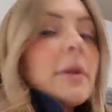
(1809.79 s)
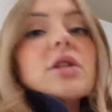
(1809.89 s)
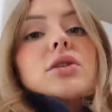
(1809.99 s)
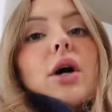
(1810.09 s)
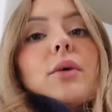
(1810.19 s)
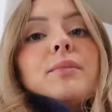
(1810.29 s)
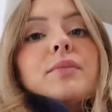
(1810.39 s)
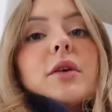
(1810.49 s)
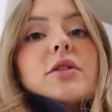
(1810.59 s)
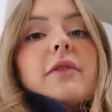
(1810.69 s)
So
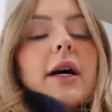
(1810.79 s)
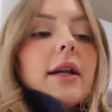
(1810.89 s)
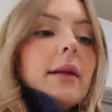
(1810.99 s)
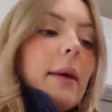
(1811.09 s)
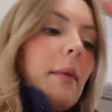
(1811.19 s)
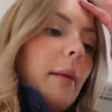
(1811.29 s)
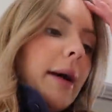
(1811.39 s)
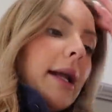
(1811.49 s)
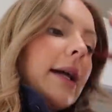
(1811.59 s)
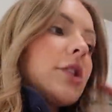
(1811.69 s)
it was fun. And my mom
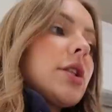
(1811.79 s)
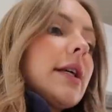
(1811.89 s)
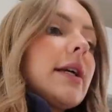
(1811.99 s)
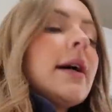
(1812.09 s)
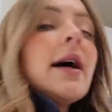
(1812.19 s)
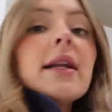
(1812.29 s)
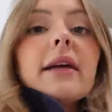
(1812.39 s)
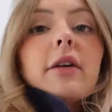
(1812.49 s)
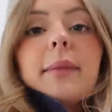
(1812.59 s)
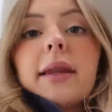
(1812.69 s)
had actually
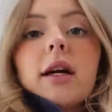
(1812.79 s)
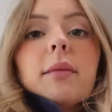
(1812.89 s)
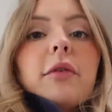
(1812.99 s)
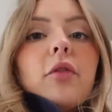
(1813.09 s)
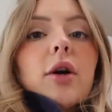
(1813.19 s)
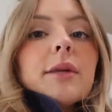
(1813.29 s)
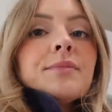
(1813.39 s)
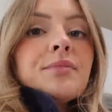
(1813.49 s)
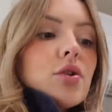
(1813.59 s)
never been there before.